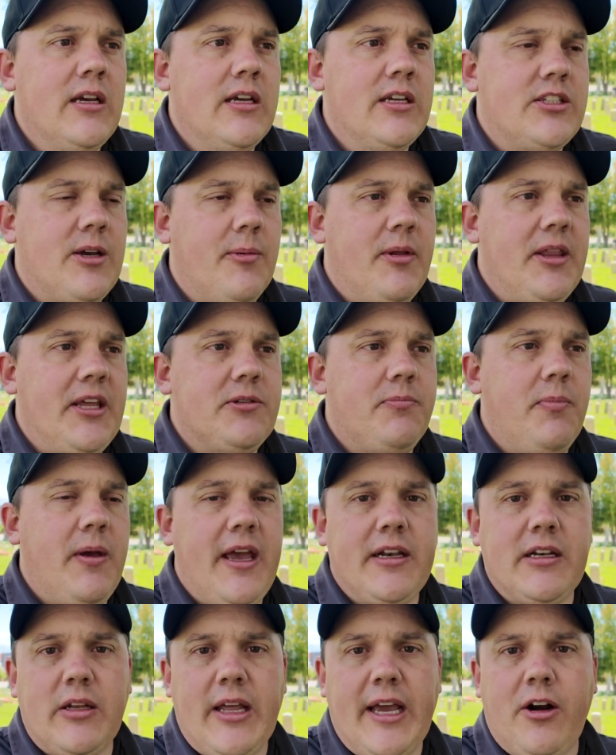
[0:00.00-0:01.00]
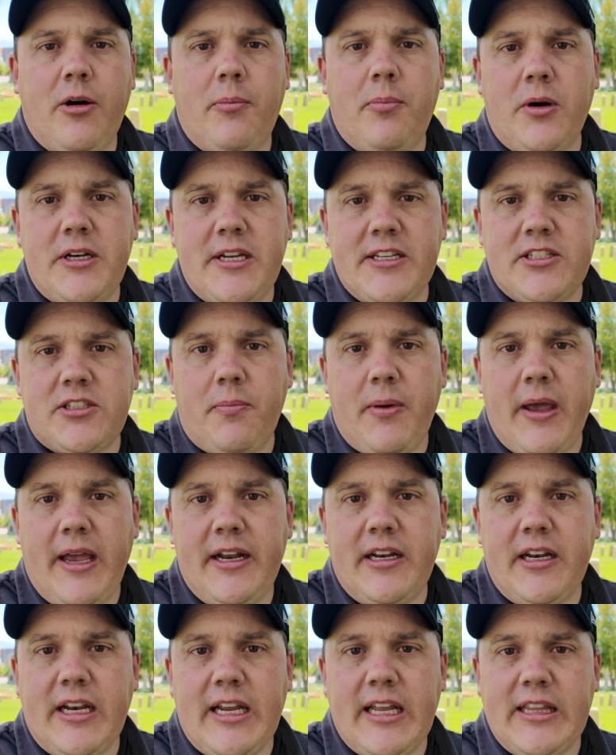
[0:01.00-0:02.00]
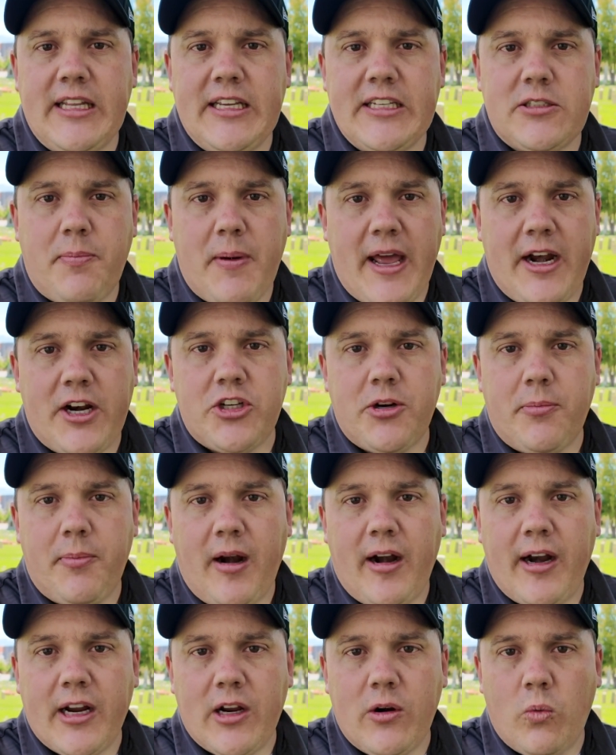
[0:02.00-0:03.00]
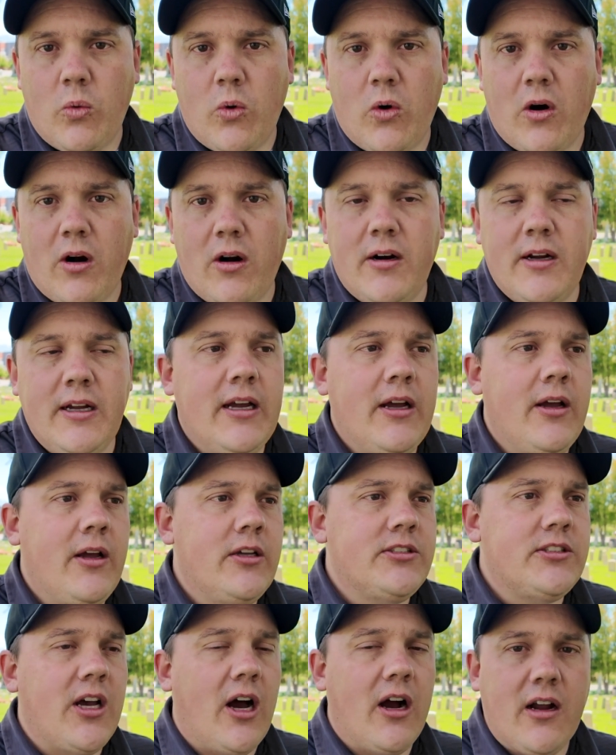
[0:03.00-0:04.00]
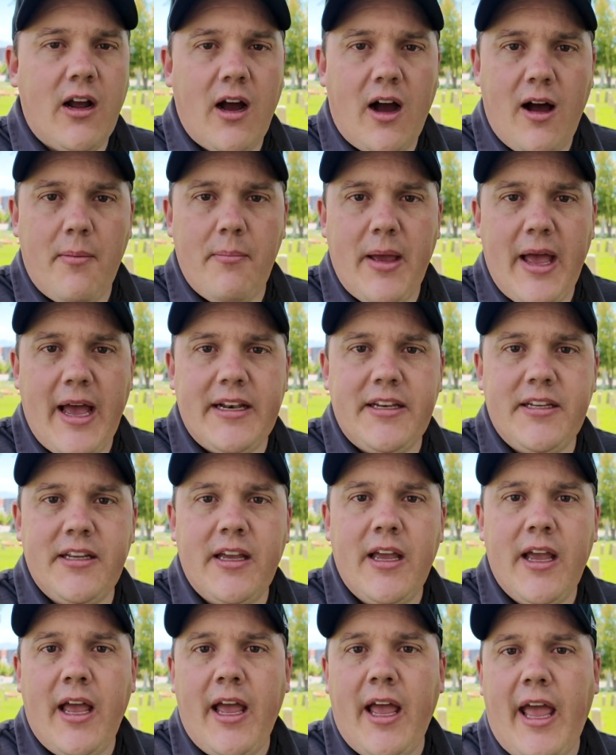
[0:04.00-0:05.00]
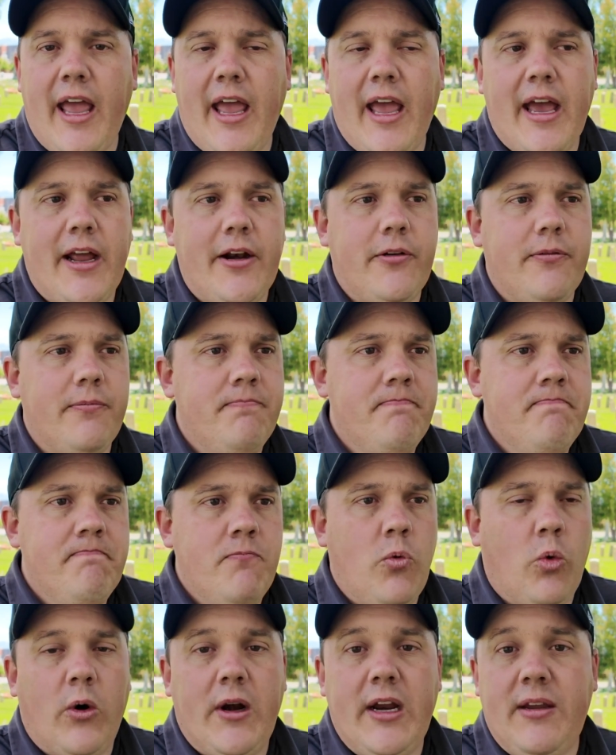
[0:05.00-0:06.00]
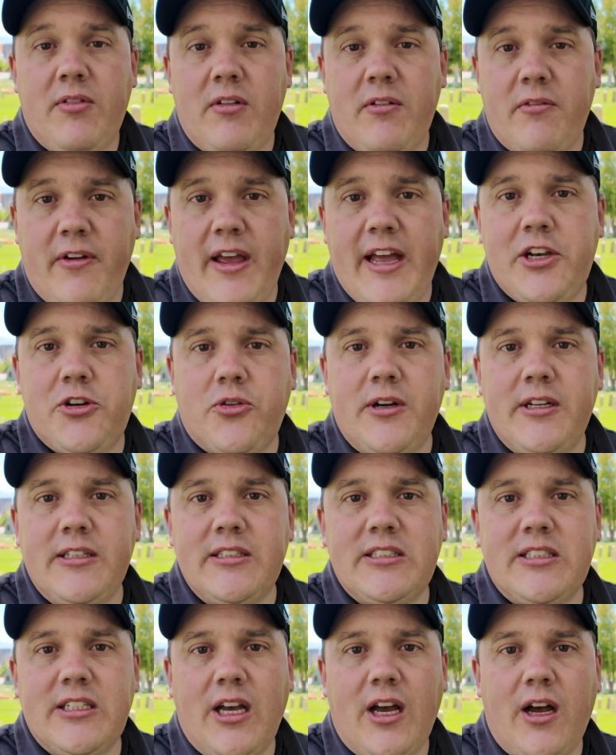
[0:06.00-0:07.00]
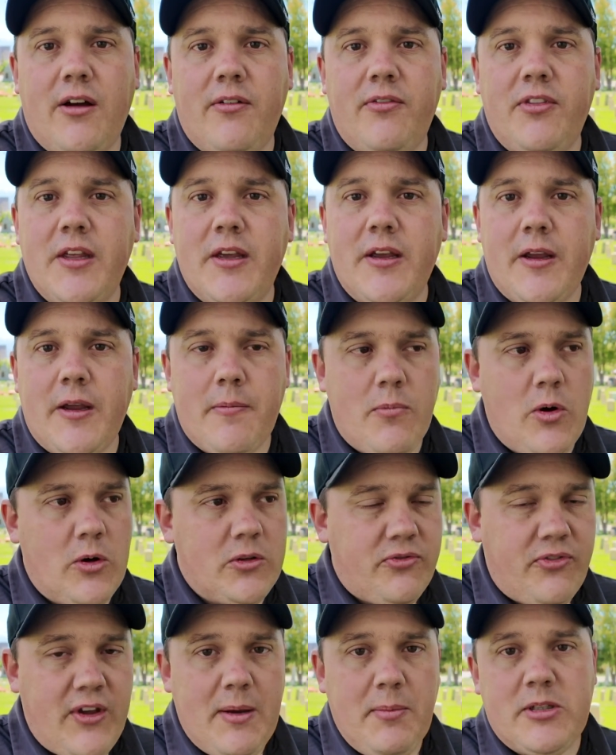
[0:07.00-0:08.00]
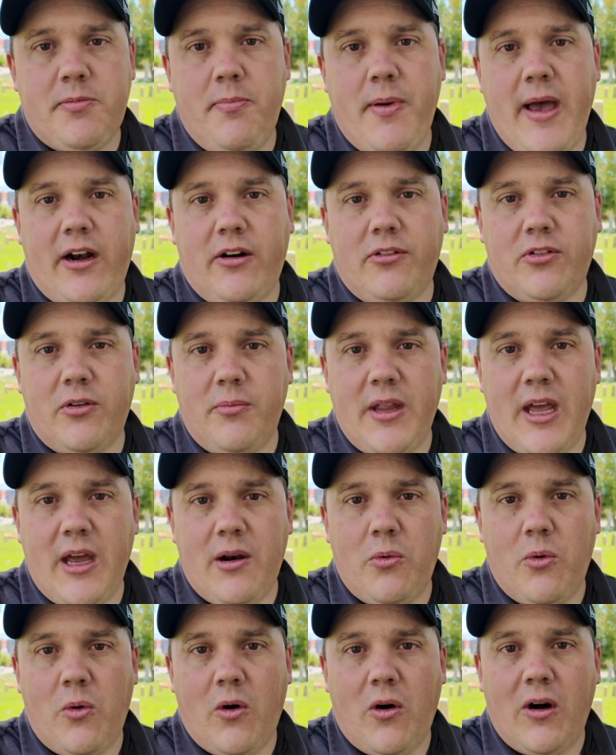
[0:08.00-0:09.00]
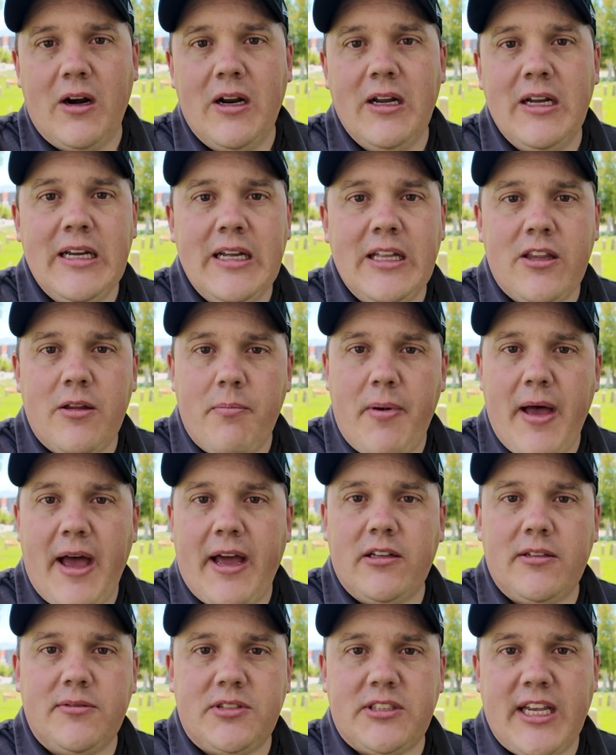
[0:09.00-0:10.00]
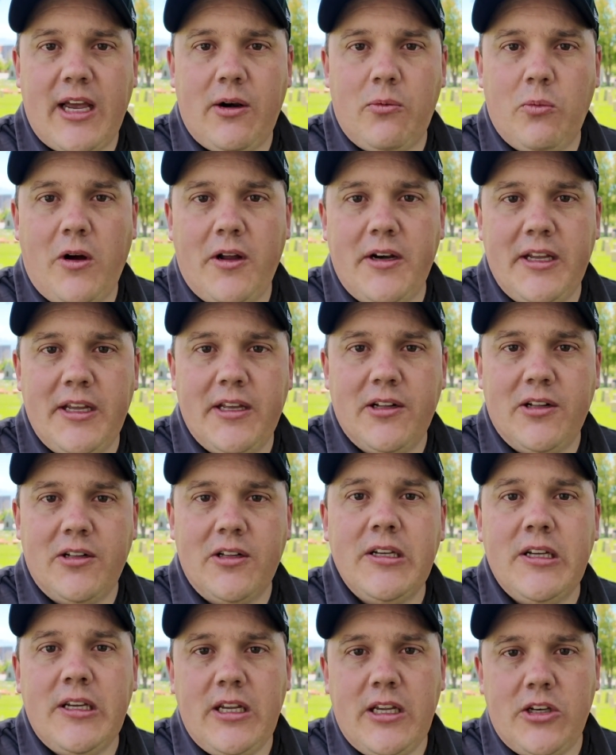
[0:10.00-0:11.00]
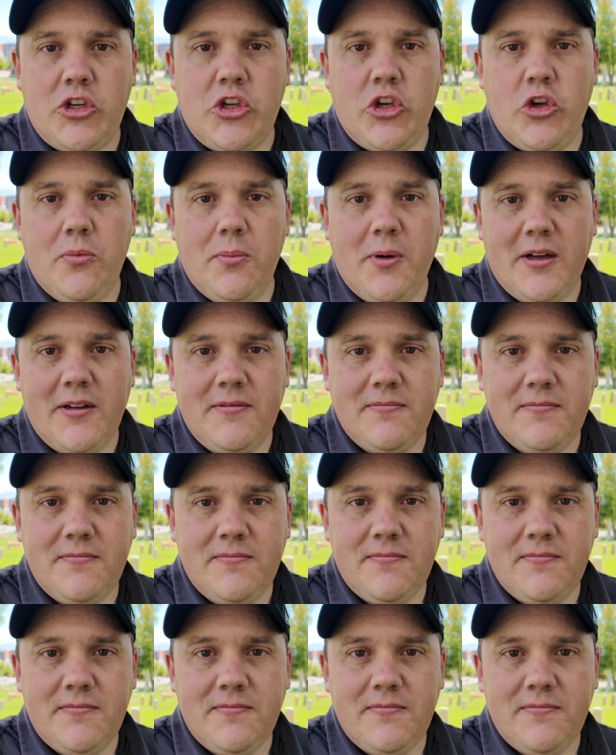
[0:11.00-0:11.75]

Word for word: Some of these men later participated in the Spanish-American War, saw combat, and were even veterans of the most famous battle from that war, the Battle of San Juan Hill in Cuba